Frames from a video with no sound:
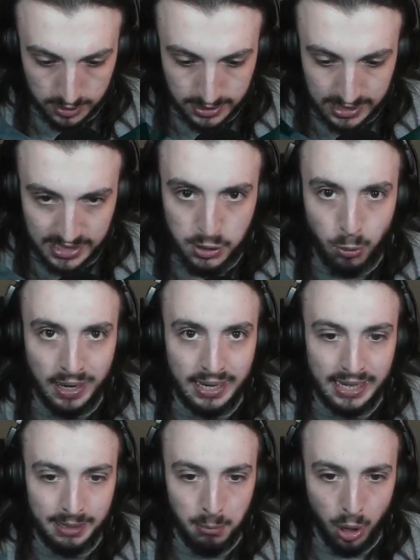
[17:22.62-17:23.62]
This geezer
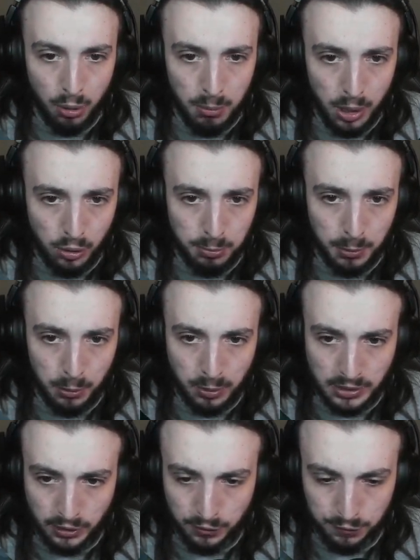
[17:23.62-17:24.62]
went emo mode, bro?
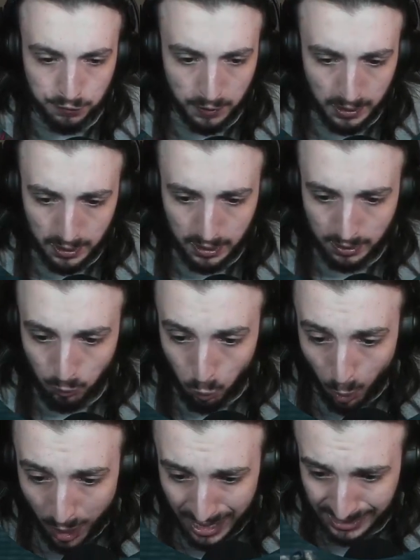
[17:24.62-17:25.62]
What the
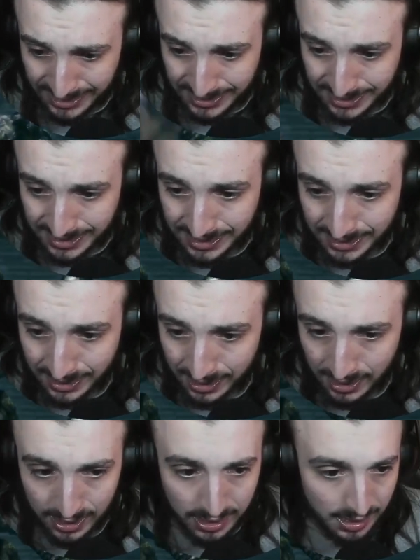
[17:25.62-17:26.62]
fuck? What?
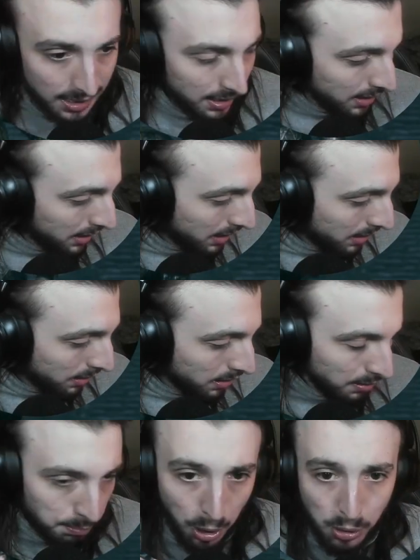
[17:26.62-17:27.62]

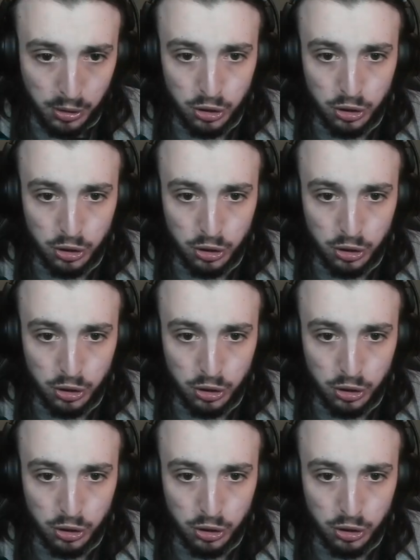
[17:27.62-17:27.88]
Bro,